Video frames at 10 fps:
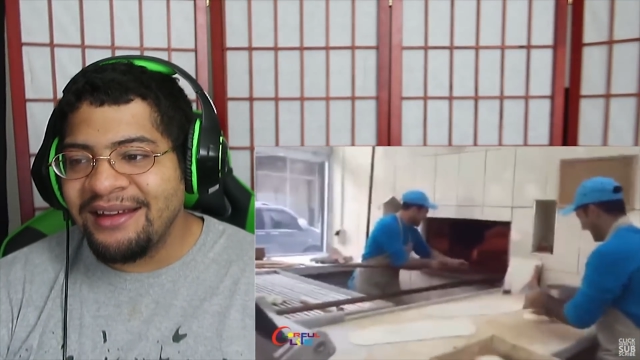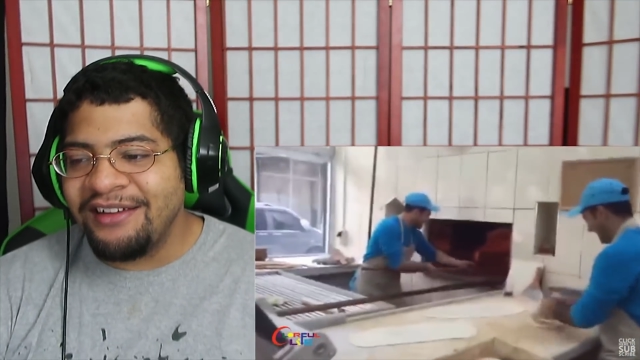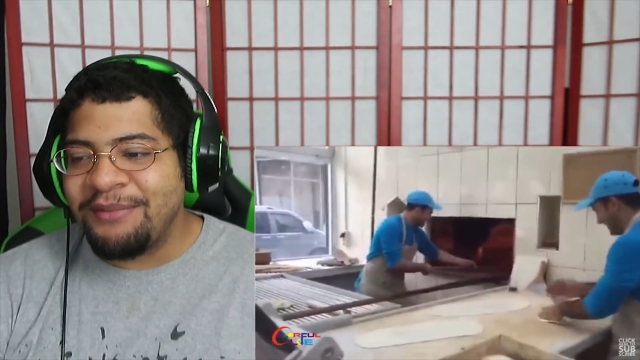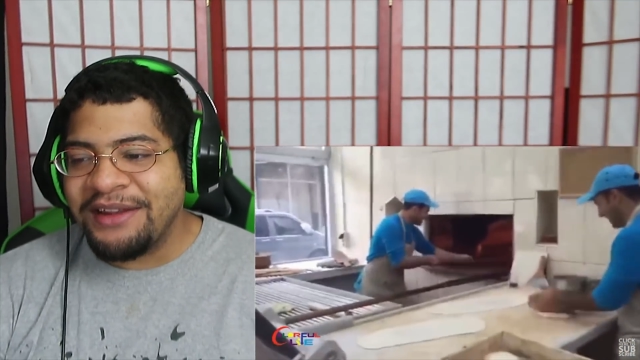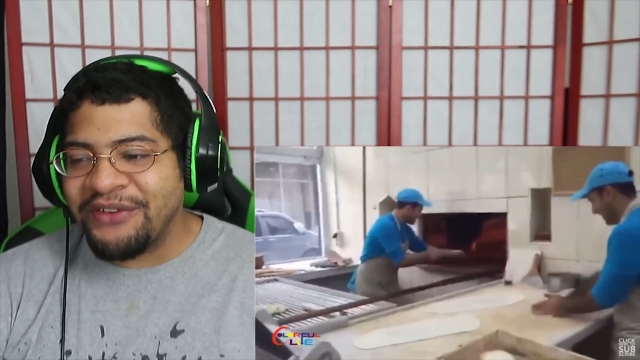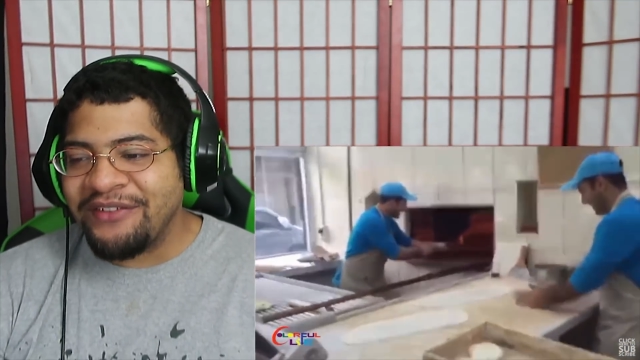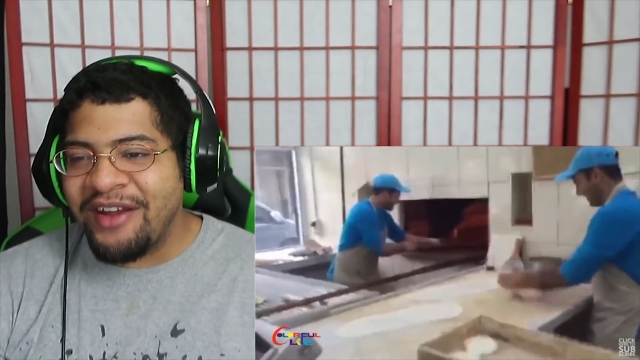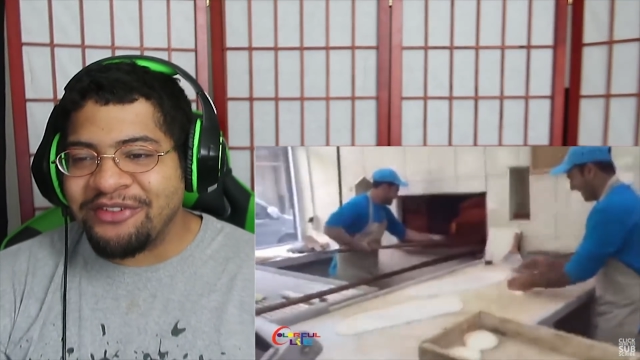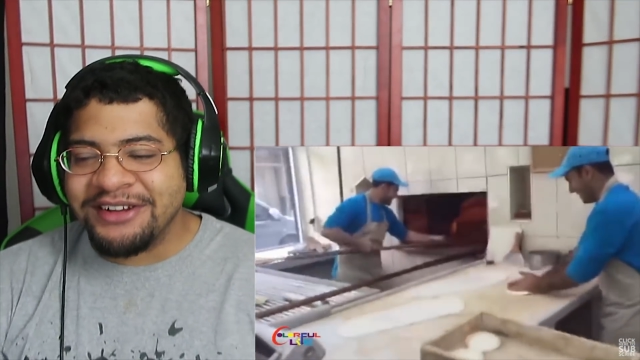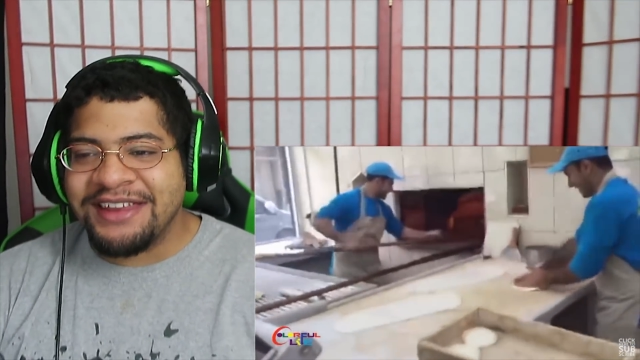I made fun of
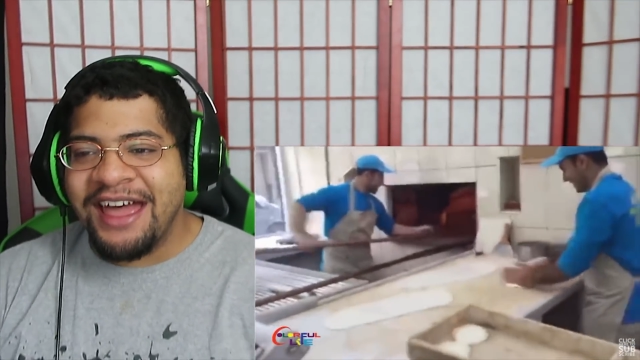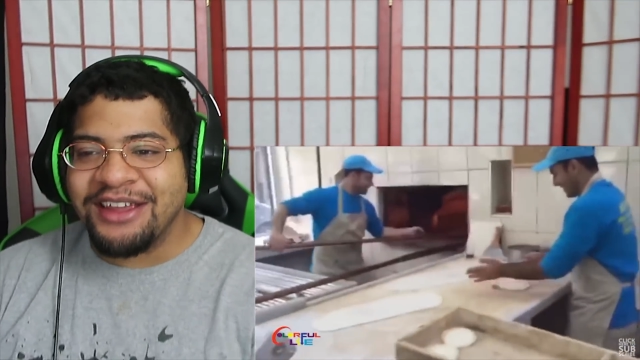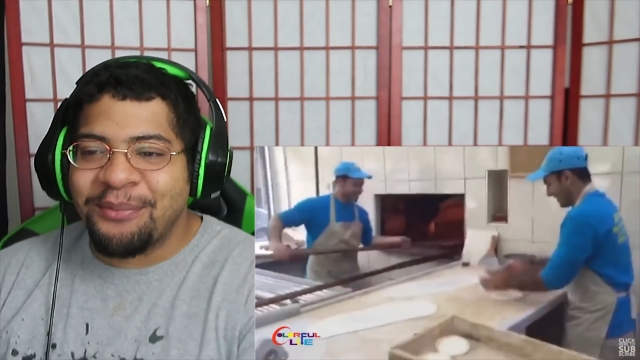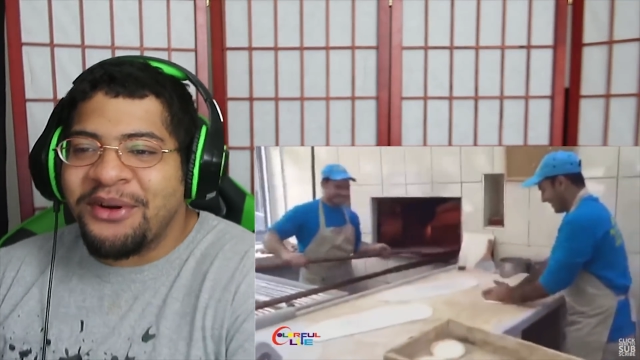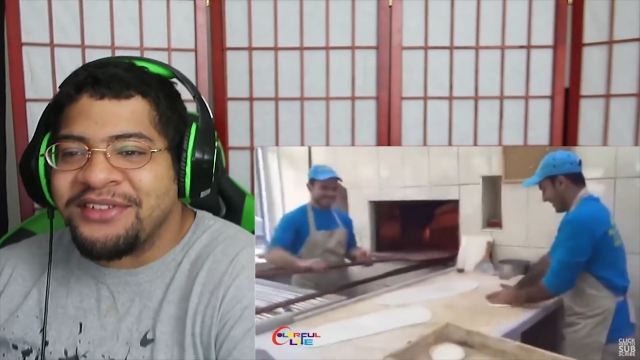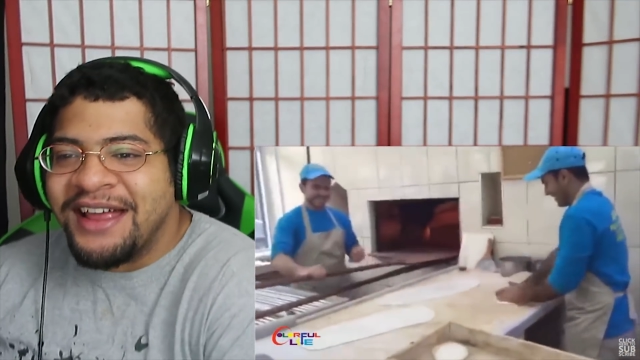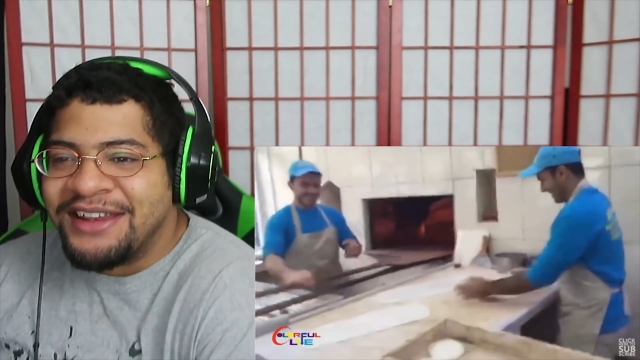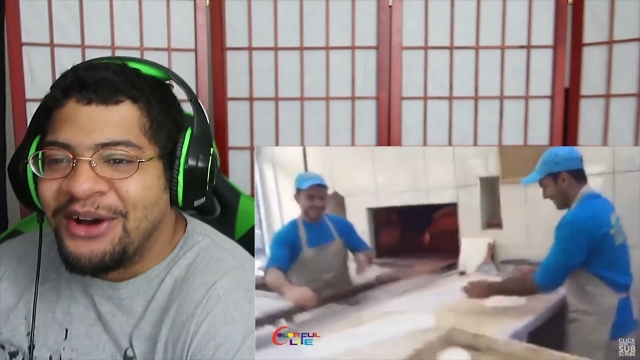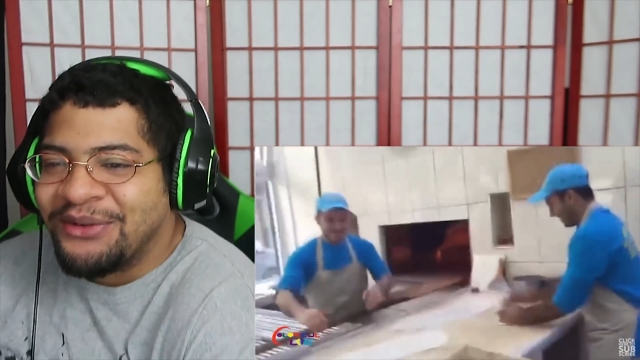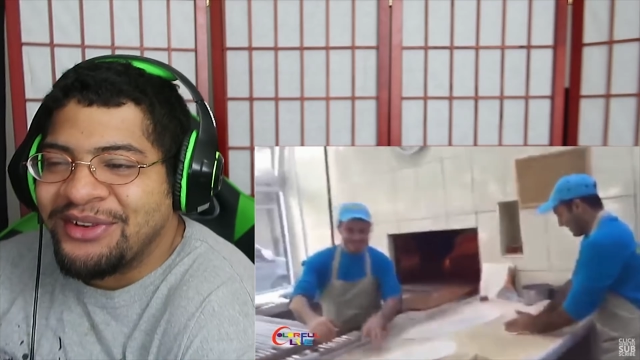every Italian person
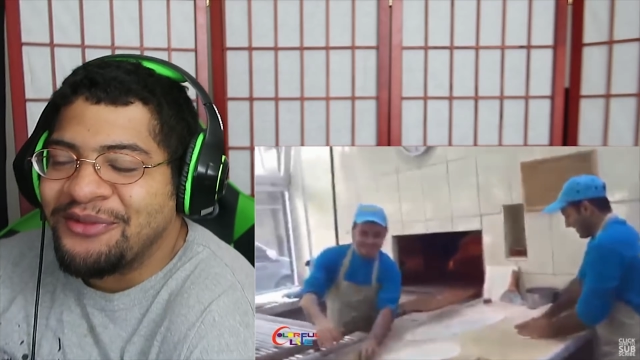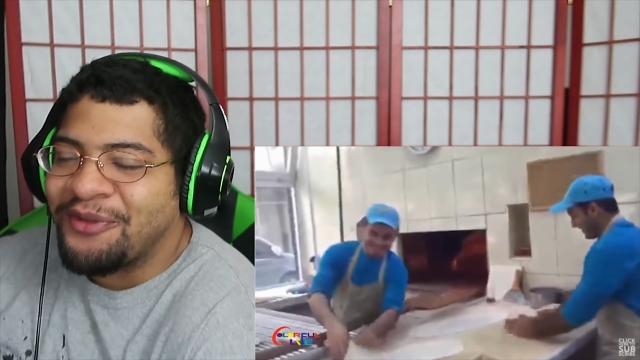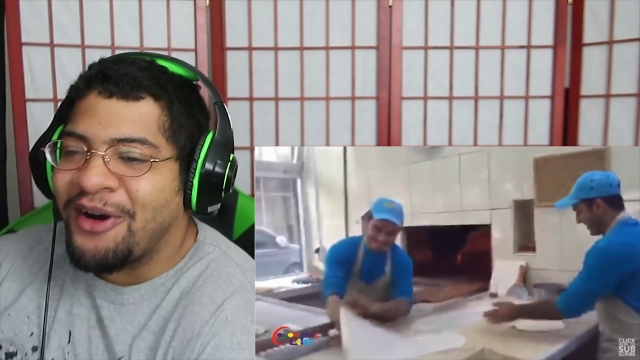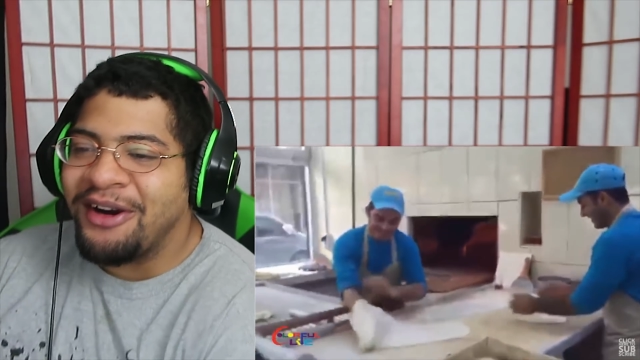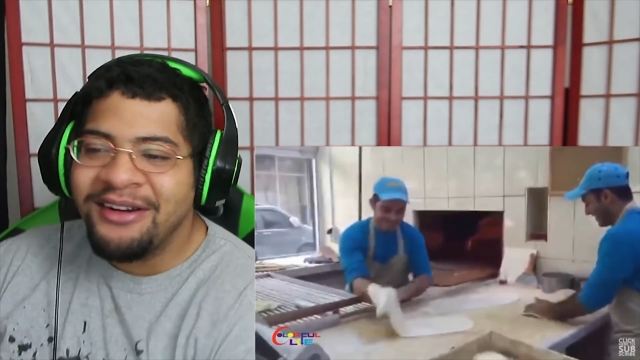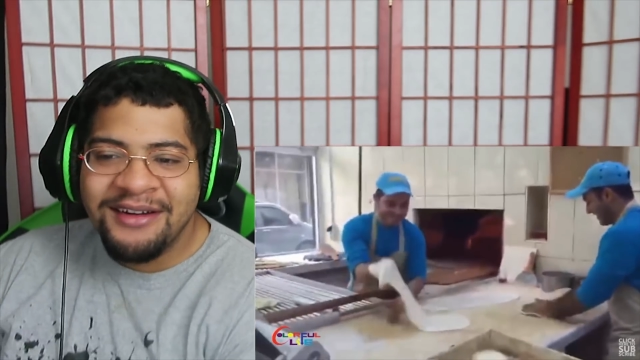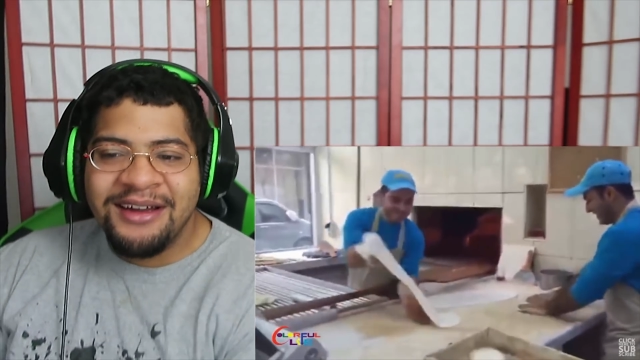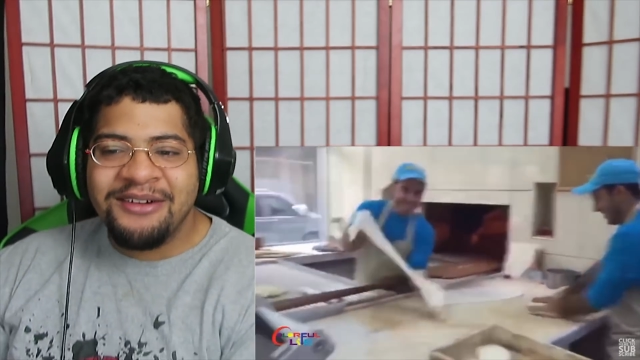I know so far